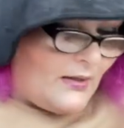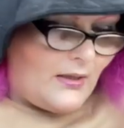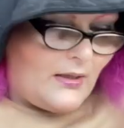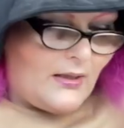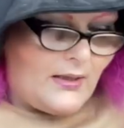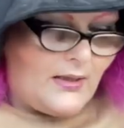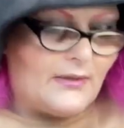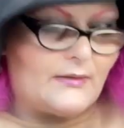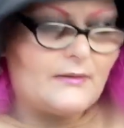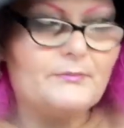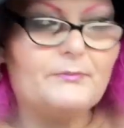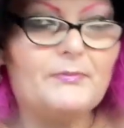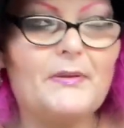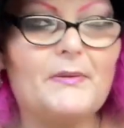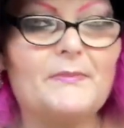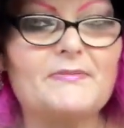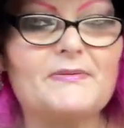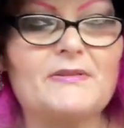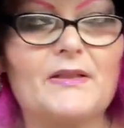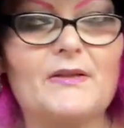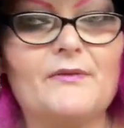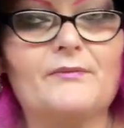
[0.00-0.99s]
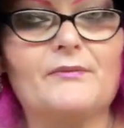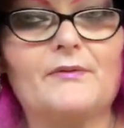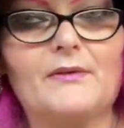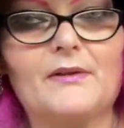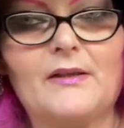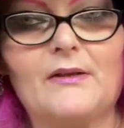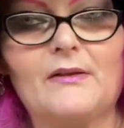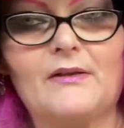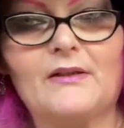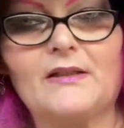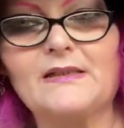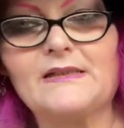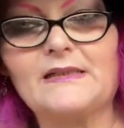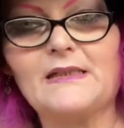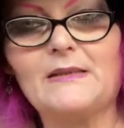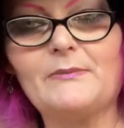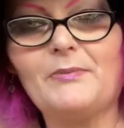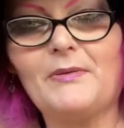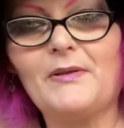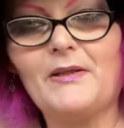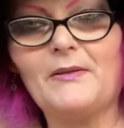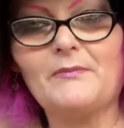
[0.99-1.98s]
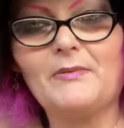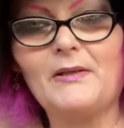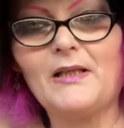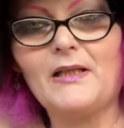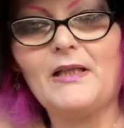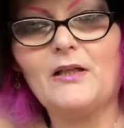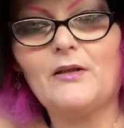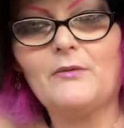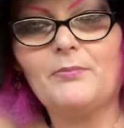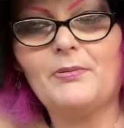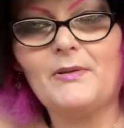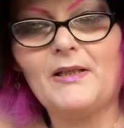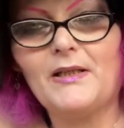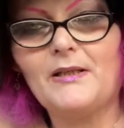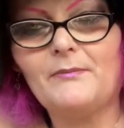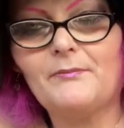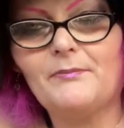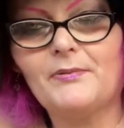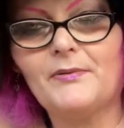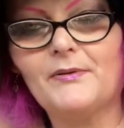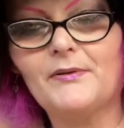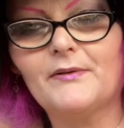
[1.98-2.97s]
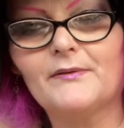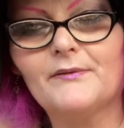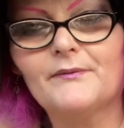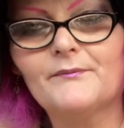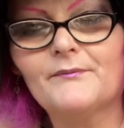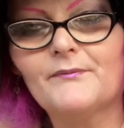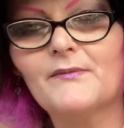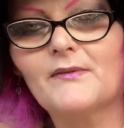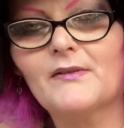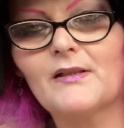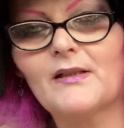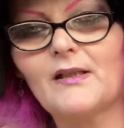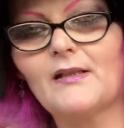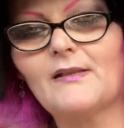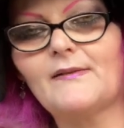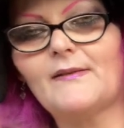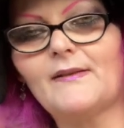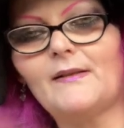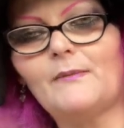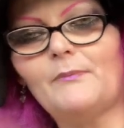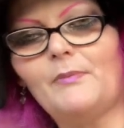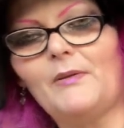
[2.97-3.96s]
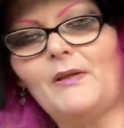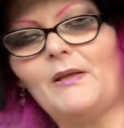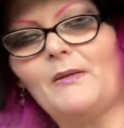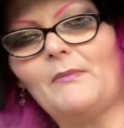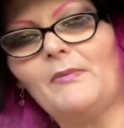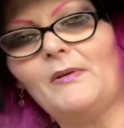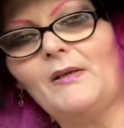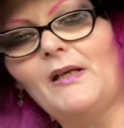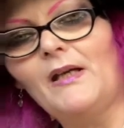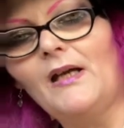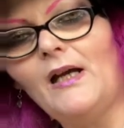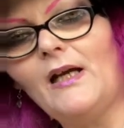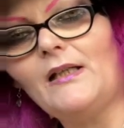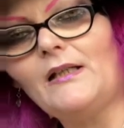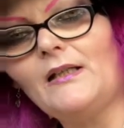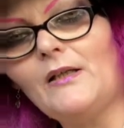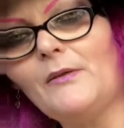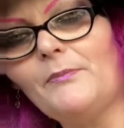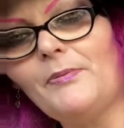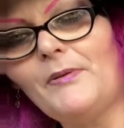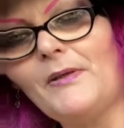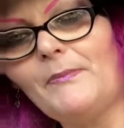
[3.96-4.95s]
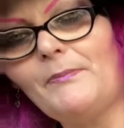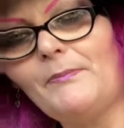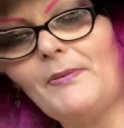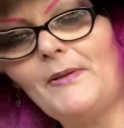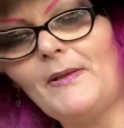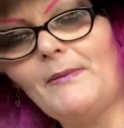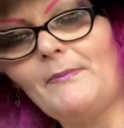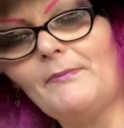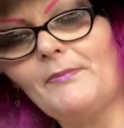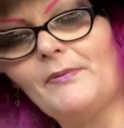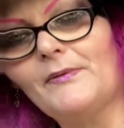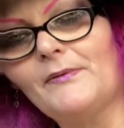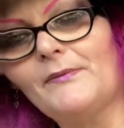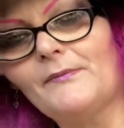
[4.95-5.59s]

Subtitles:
And Pip's over. Can see Pip. Hello, Pip. Can see Pip. Hello, Pip. Pip.